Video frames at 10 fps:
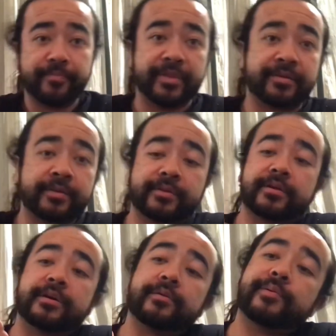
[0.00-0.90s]
this is
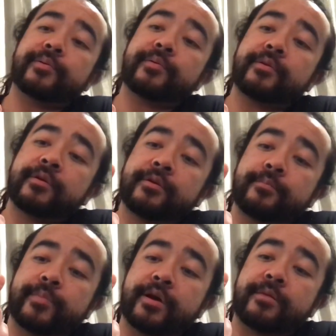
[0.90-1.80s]
my